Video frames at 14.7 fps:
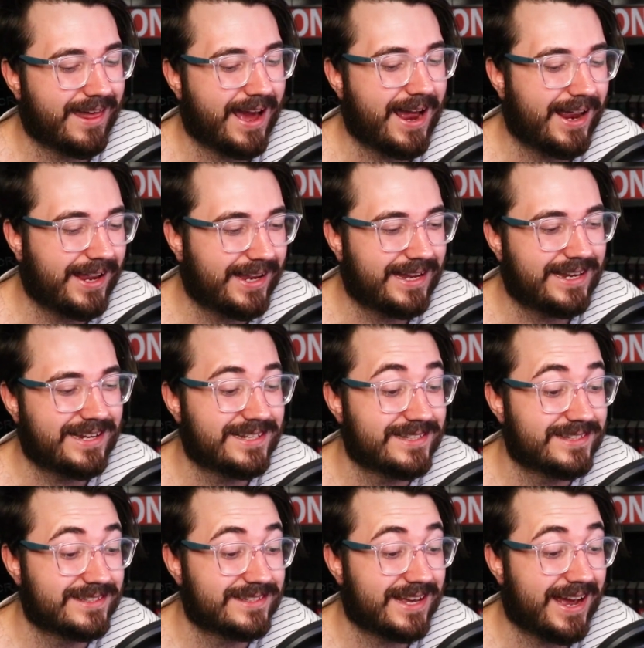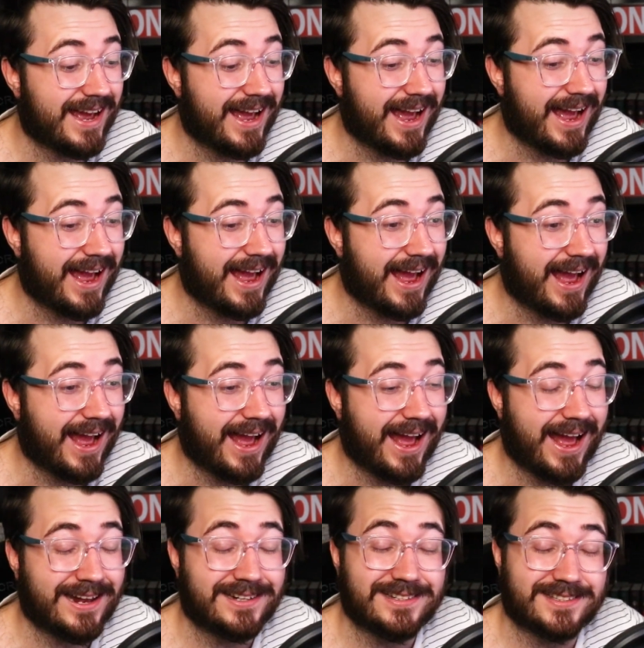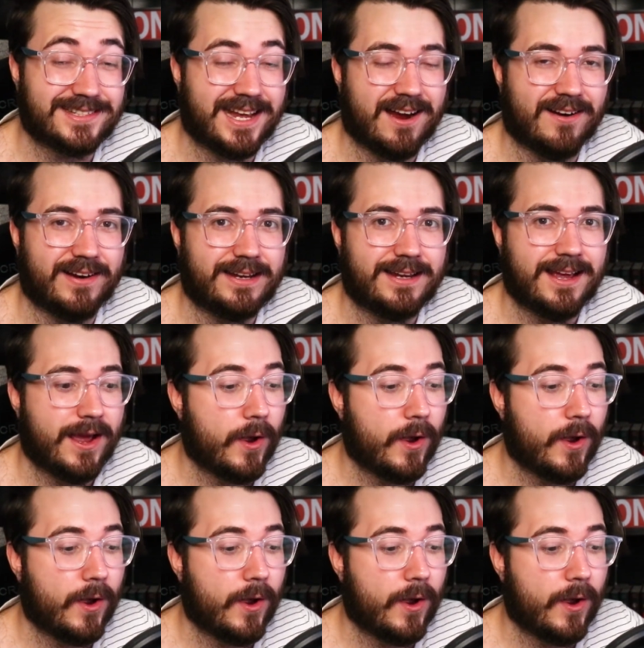that is scary.